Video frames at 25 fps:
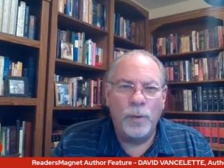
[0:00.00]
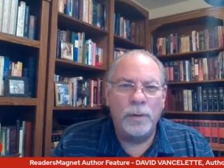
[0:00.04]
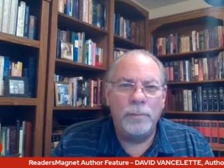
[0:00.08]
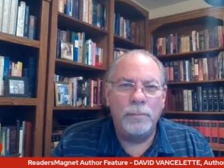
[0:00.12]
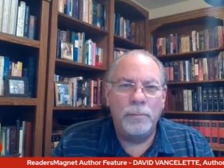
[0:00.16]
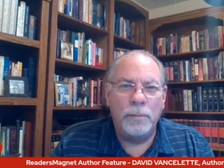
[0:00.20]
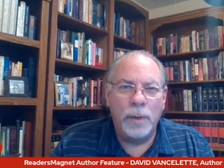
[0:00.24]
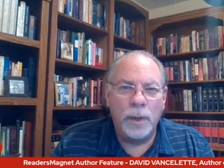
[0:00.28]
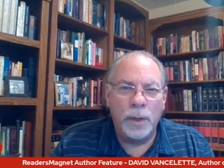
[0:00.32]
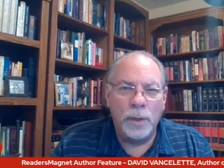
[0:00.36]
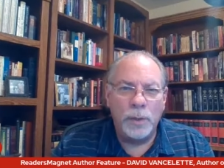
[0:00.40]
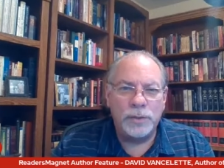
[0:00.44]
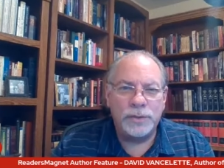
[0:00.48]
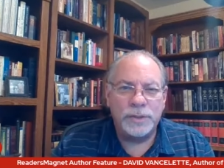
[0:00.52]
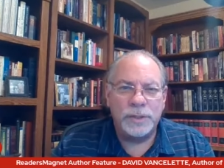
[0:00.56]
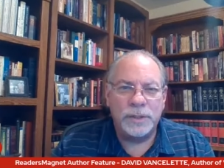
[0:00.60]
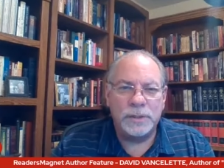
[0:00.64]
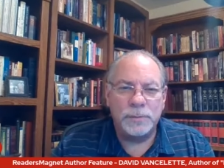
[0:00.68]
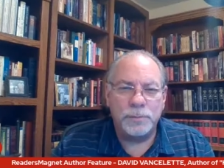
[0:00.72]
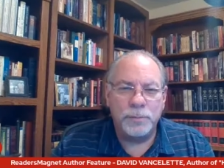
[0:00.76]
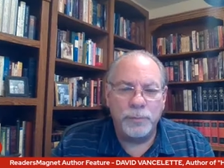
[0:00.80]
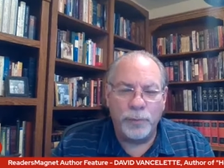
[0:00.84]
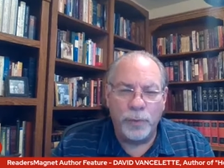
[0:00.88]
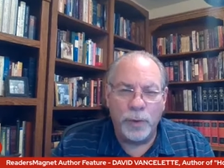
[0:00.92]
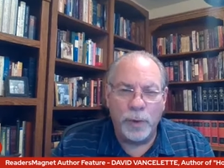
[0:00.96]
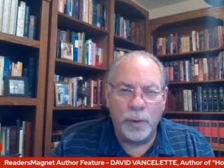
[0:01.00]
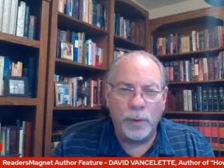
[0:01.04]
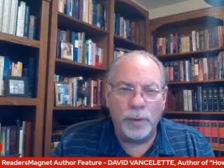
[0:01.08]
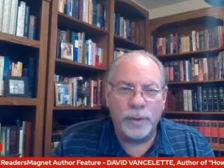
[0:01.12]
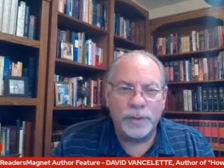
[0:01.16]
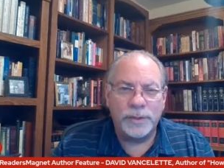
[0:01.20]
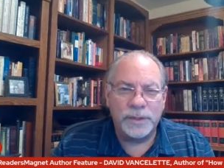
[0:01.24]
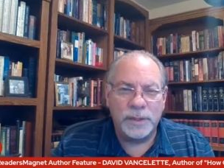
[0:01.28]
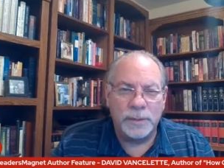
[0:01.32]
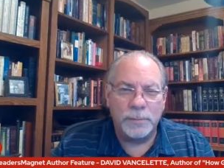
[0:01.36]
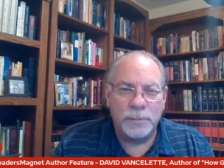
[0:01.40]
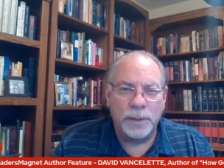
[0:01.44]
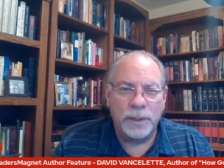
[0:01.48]
when Moses
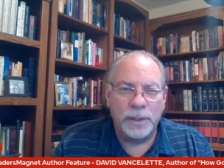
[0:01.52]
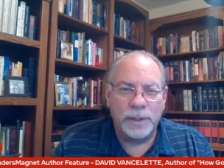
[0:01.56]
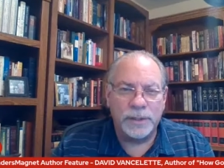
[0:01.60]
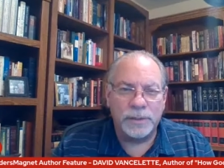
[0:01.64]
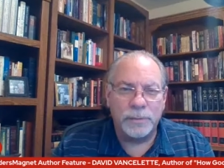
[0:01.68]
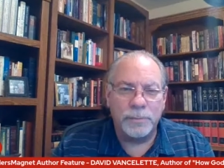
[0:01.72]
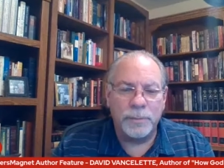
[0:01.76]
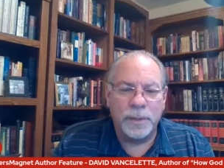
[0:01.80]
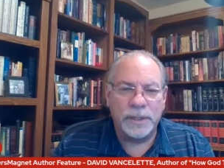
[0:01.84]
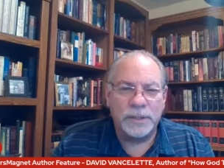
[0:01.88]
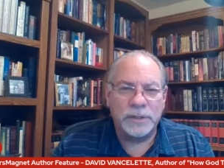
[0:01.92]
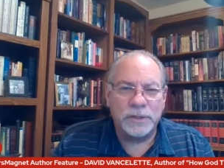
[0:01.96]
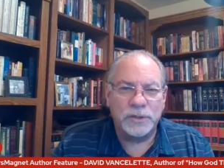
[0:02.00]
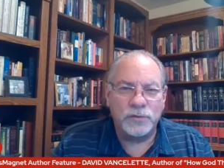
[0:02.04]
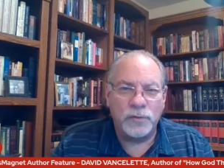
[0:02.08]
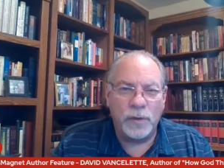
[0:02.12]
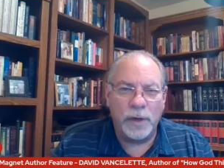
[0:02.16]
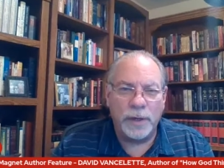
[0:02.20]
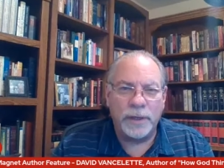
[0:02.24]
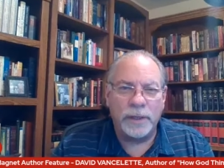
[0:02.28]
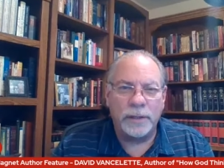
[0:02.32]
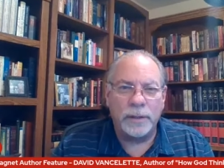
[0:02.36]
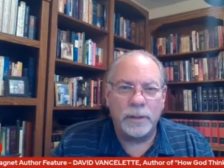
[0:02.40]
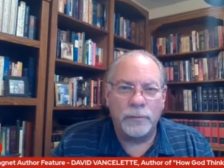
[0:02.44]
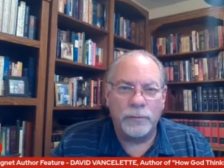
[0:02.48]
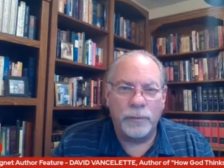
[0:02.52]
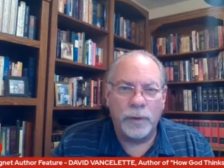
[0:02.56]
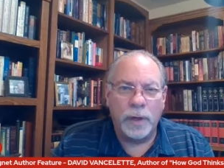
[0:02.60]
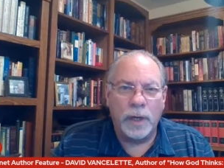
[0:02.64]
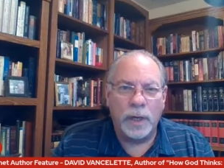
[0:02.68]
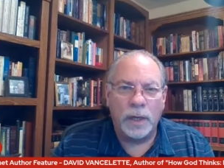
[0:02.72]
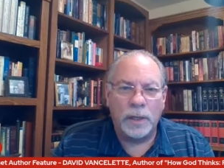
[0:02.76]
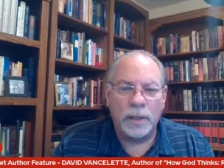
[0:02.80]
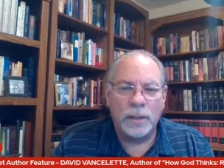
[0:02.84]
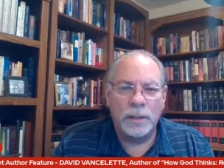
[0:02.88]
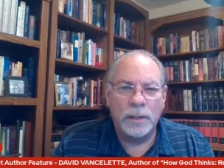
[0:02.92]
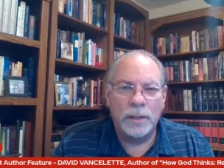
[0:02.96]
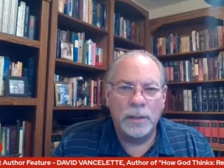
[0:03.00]
broke symbolism by striking the
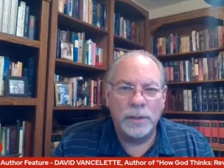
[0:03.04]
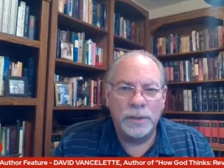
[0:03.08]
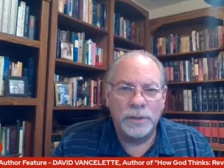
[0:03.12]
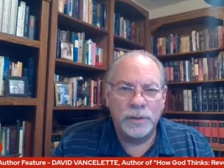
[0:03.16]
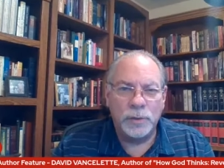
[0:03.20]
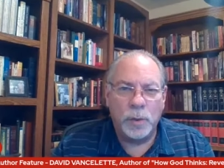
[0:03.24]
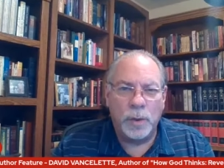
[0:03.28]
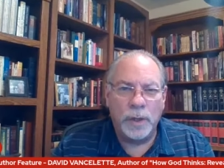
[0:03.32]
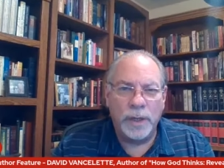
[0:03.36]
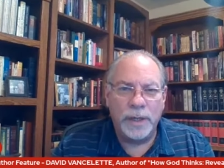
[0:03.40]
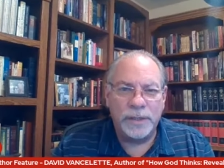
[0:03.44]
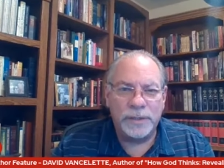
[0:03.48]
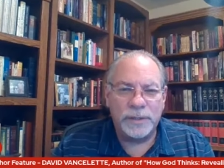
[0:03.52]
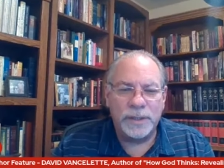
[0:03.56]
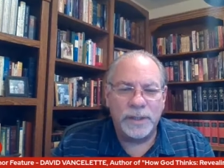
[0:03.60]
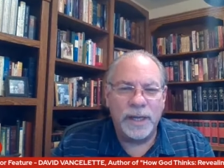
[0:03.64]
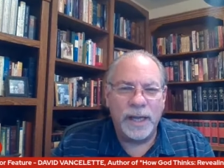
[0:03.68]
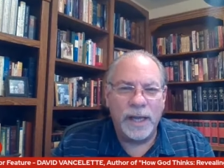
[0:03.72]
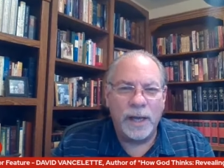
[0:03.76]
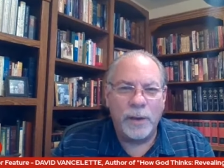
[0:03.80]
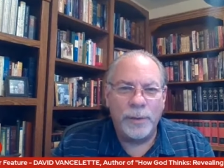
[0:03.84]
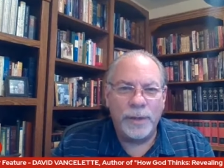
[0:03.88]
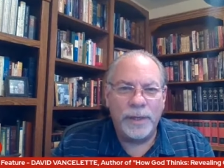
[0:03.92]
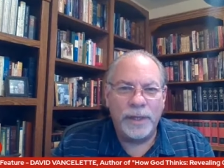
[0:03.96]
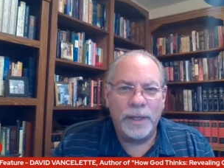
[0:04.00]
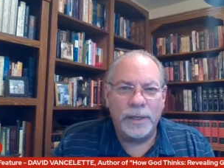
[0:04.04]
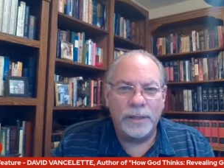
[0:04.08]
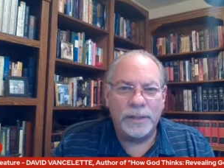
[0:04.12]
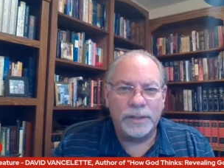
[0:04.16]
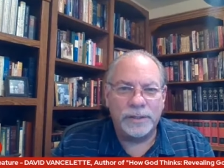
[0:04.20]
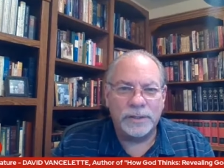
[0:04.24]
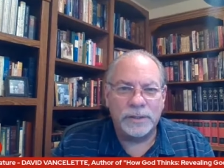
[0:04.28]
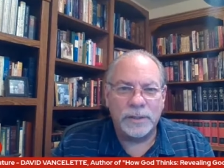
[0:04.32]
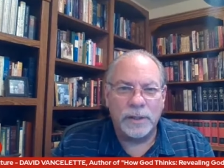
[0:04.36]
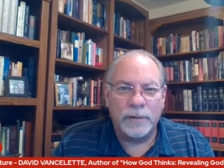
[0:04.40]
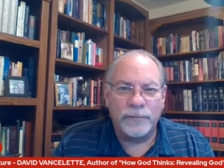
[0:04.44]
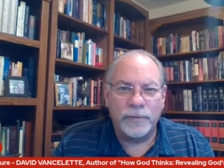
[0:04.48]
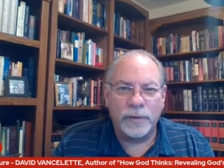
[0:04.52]
rock twice, and how he had
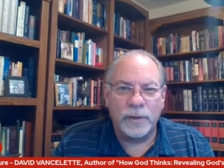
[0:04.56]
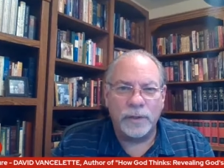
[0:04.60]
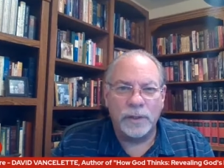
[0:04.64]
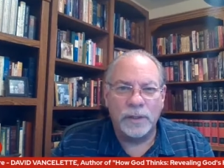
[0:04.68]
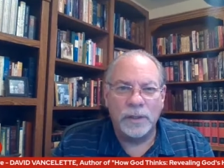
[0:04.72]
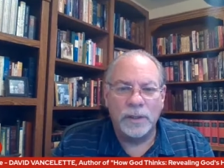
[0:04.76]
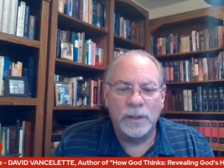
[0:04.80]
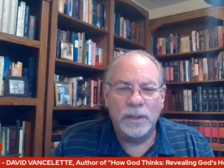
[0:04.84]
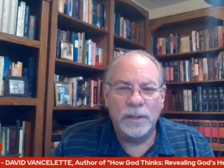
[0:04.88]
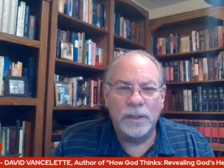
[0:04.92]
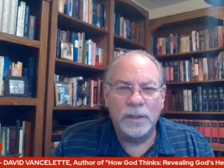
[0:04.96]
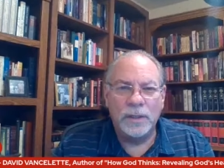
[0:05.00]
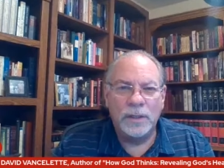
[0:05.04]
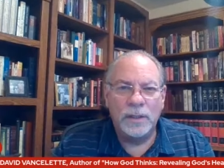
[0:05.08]
to suffer